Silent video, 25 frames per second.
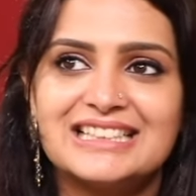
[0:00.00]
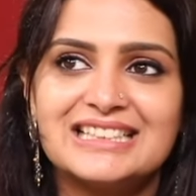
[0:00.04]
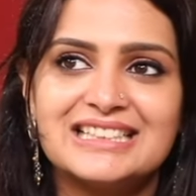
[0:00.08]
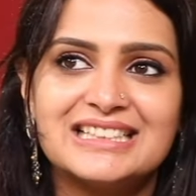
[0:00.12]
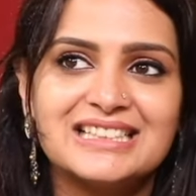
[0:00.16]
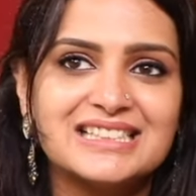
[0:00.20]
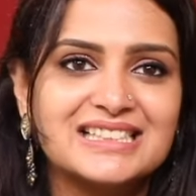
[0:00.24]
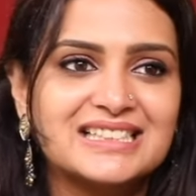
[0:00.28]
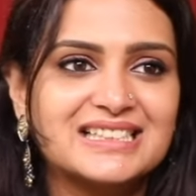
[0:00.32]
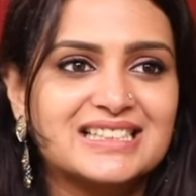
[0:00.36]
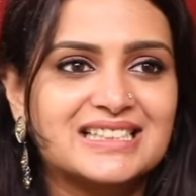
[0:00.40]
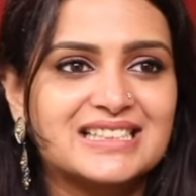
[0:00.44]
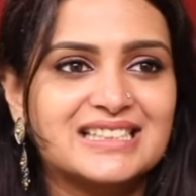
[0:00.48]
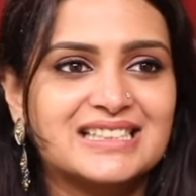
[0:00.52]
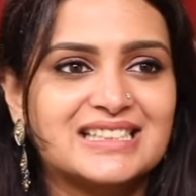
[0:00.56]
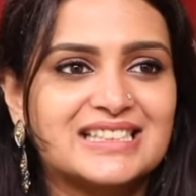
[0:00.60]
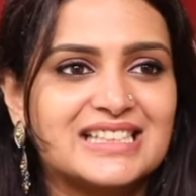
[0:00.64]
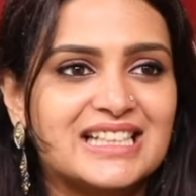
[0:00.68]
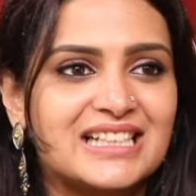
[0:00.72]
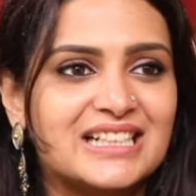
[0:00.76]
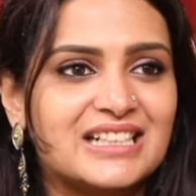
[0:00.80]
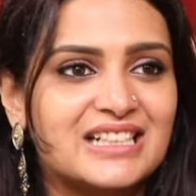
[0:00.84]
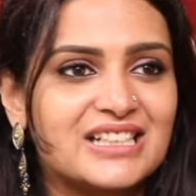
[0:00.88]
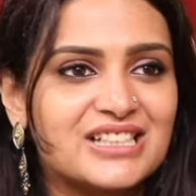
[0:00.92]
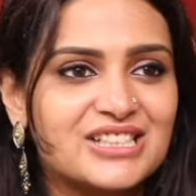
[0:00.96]
this
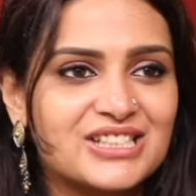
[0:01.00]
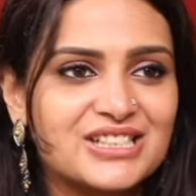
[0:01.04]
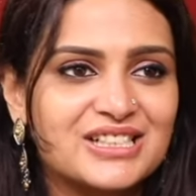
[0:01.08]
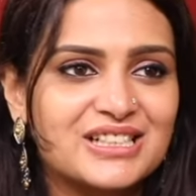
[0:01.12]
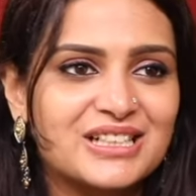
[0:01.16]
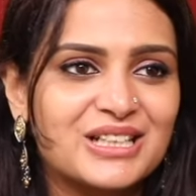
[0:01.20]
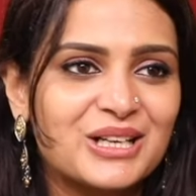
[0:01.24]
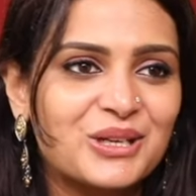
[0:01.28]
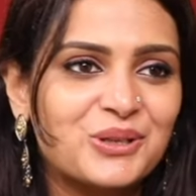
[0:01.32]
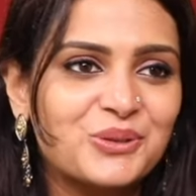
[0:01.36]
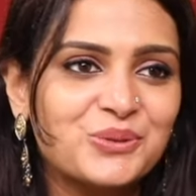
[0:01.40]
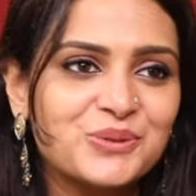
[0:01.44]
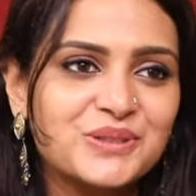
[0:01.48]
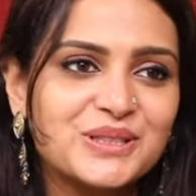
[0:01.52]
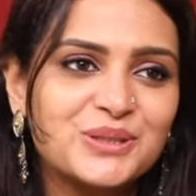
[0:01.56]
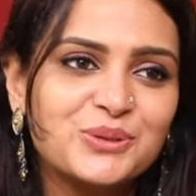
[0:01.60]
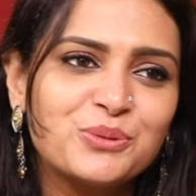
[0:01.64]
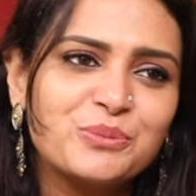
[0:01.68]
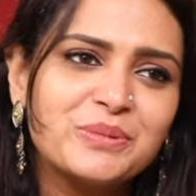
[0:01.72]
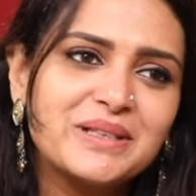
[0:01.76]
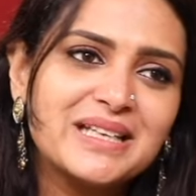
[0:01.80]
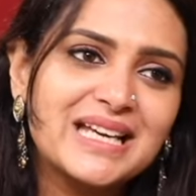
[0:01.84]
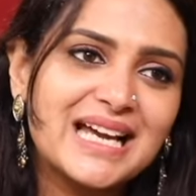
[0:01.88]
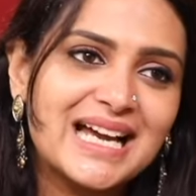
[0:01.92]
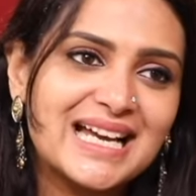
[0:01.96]
generation now,
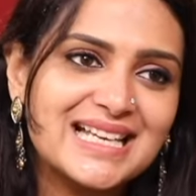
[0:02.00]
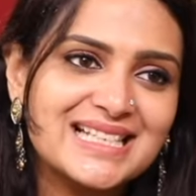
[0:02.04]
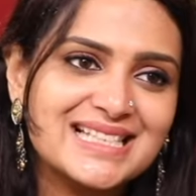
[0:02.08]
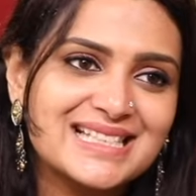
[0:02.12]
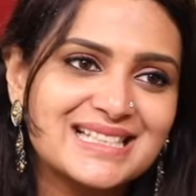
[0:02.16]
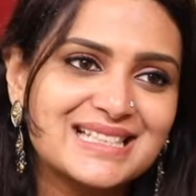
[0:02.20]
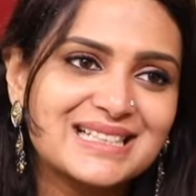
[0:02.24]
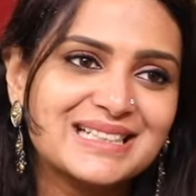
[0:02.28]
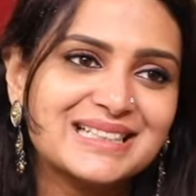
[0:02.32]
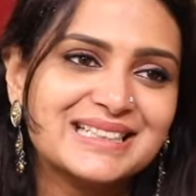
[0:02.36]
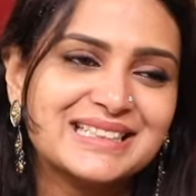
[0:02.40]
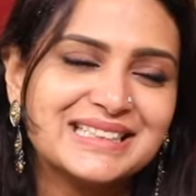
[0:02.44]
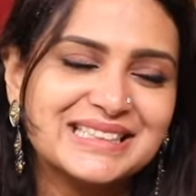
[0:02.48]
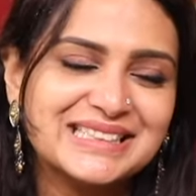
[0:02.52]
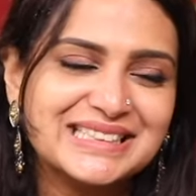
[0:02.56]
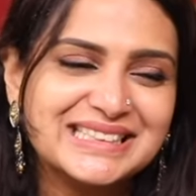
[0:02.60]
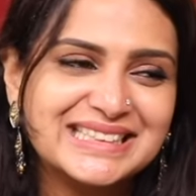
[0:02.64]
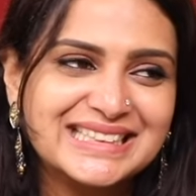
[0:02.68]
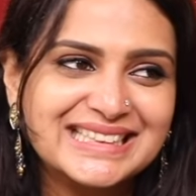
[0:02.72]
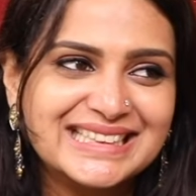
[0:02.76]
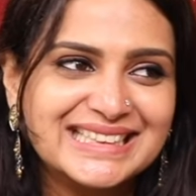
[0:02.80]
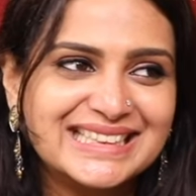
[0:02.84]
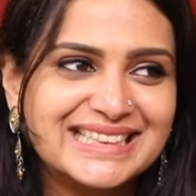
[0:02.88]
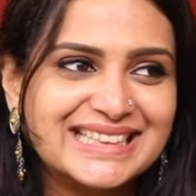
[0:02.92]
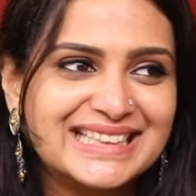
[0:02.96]
nobody has the
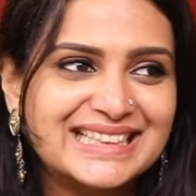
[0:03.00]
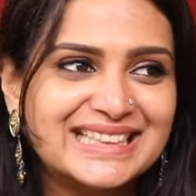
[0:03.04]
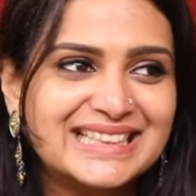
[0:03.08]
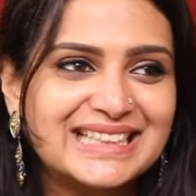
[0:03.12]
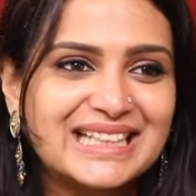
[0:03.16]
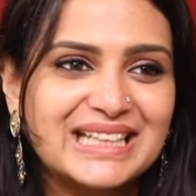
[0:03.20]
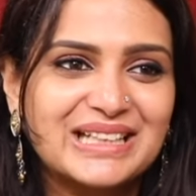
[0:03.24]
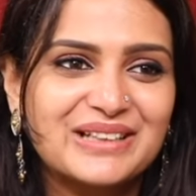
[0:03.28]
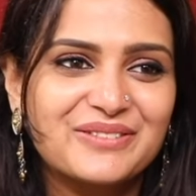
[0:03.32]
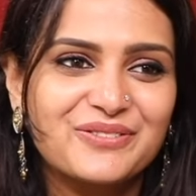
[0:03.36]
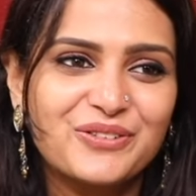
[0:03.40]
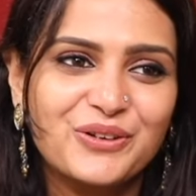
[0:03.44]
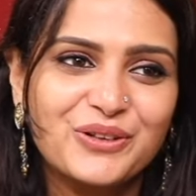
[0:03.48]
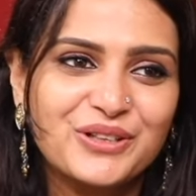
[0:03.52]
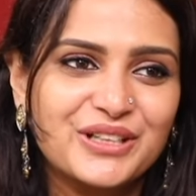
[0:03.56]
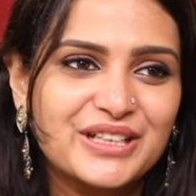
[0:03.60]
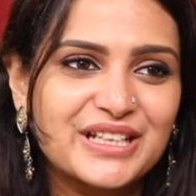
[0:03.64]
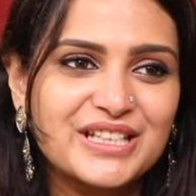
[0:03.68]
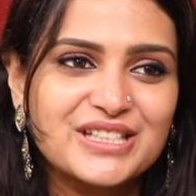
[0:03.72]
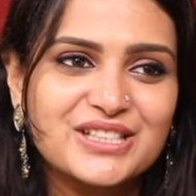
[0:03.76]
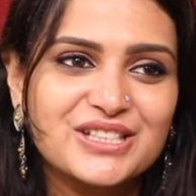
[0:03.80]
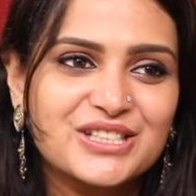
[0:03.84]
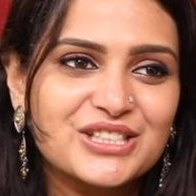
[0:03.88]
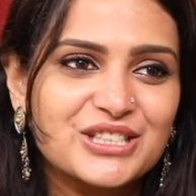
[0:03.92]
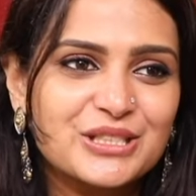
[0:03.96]
like for
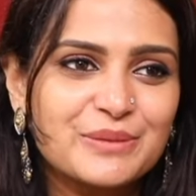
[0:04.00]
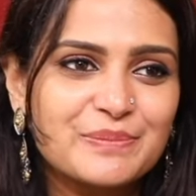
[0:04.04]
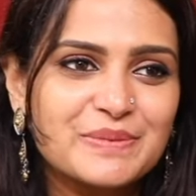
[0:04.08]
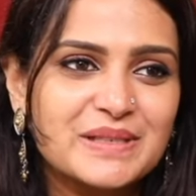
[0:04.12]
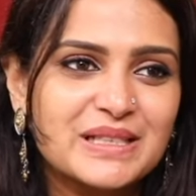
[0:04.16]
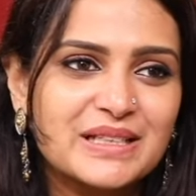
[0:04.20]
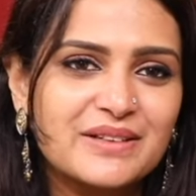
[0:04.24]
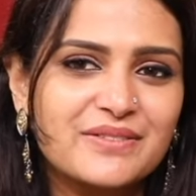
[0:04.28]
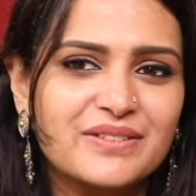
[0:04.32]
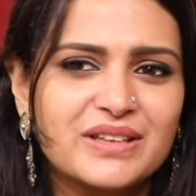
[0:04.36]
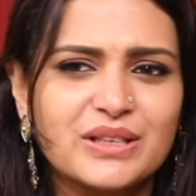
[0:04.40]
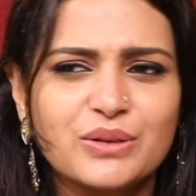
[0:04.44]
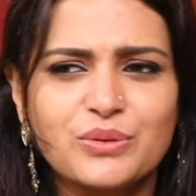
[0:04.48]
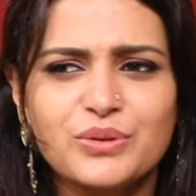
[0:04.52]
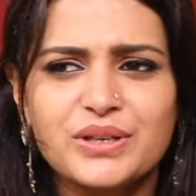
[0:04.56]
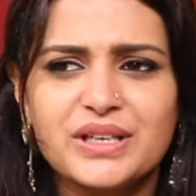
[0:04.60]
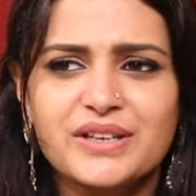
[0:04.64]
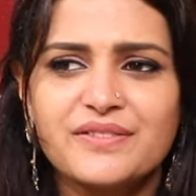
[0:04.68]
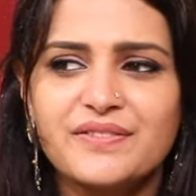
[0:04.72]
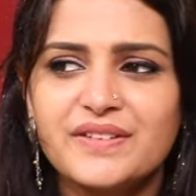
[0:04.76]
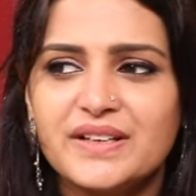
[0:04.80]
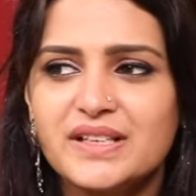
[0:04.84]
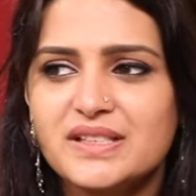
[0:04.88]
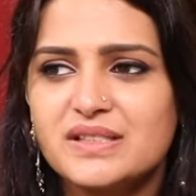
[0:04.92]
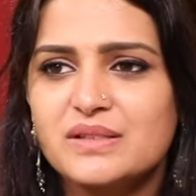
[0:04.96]
relationships and everything. Okay,
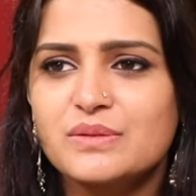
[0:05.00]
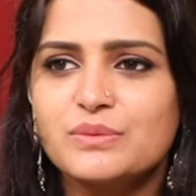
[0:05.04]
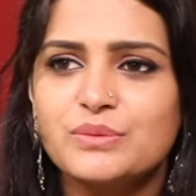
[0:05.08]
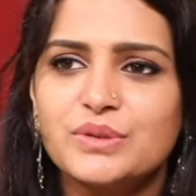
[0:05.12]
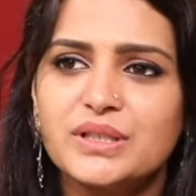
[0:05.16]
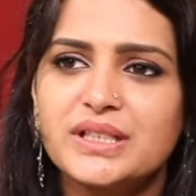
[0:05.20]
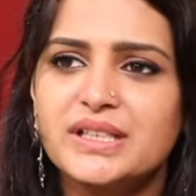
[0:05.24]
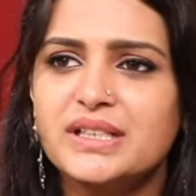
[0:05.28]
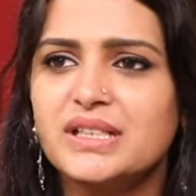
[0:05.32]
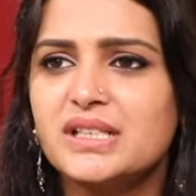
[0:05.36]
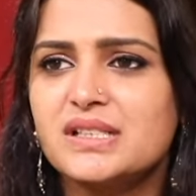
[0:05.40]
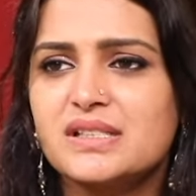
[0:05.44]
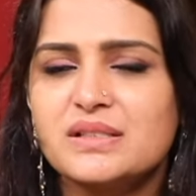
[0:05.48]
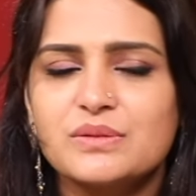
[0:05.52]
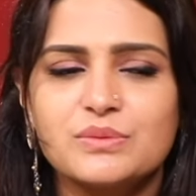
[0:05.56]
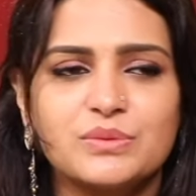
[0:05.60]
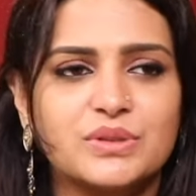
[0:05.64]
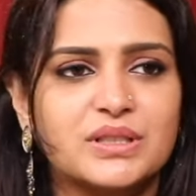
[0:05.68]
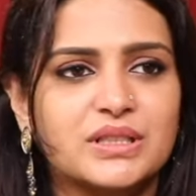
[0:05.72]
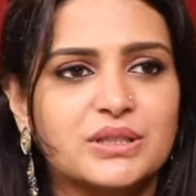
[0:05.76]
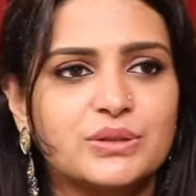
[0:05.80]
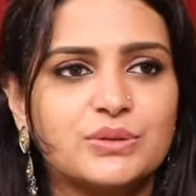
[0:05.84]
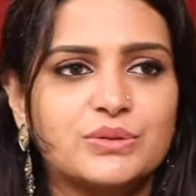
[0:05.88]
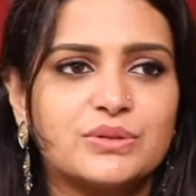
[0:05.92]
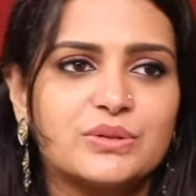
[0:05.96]
if it doesn't work, it doesn't
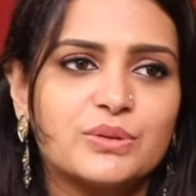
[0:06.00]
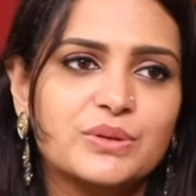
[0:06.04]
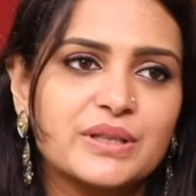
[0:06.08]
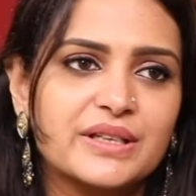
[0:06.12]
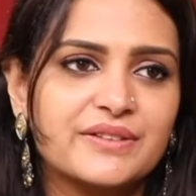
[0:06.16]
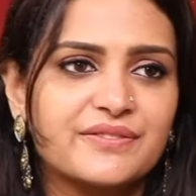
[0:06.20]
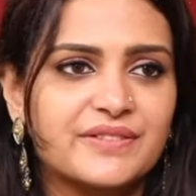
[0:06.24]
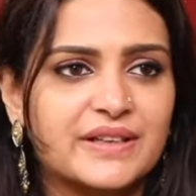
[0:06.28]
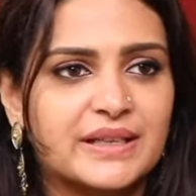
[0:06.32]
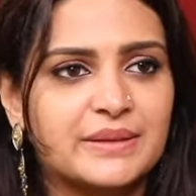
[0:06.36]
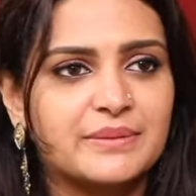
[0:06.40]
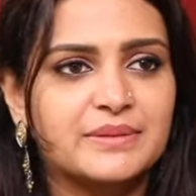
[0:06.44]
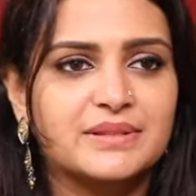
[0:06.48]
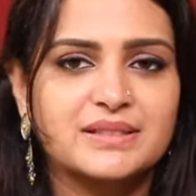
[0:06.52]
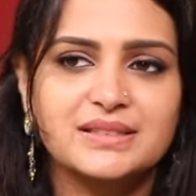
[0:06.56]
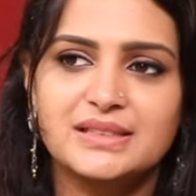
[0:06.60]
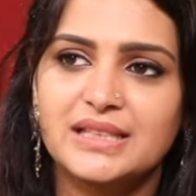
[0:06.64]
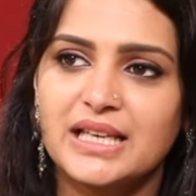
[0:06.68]
work, dude. Okay, fine.